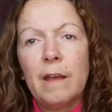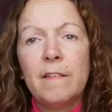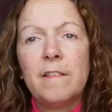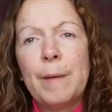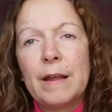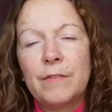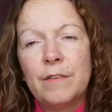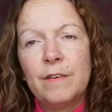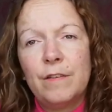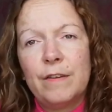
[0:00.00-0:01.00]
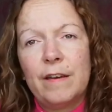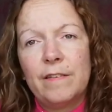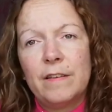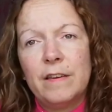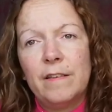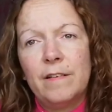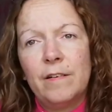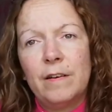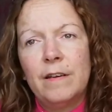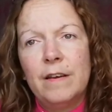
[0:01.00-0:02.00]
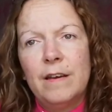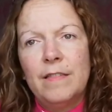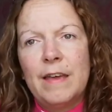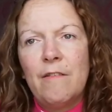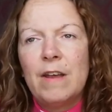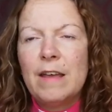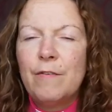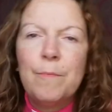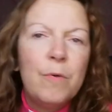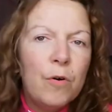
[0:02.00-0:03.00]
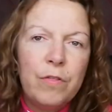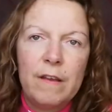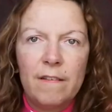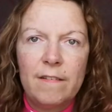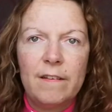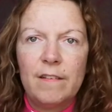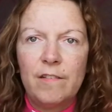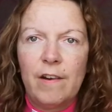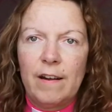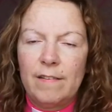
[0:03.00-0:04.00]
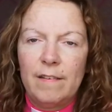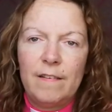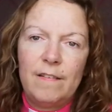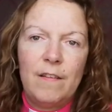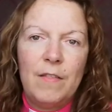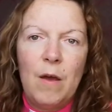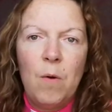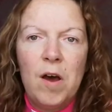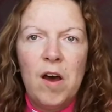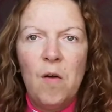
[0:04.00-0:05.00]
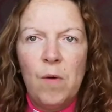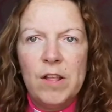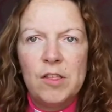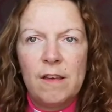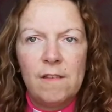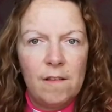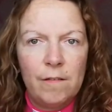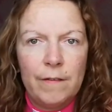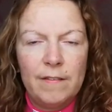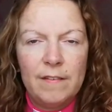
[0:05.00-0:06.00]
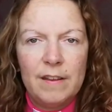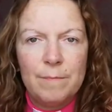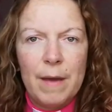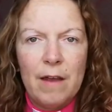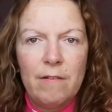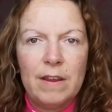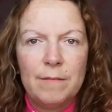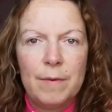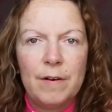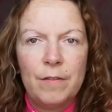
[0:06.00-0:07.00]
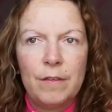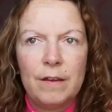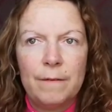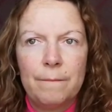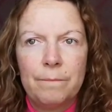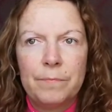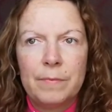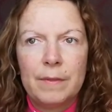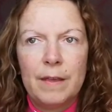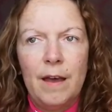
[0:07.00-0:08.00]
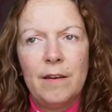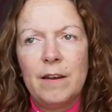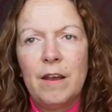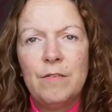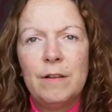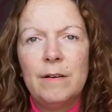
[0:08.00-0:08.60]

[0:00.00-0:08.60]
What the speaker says: I suspect that 2,000 years on, there are even more things to distract us than there were when Jesus visited Mary and Martha. And I know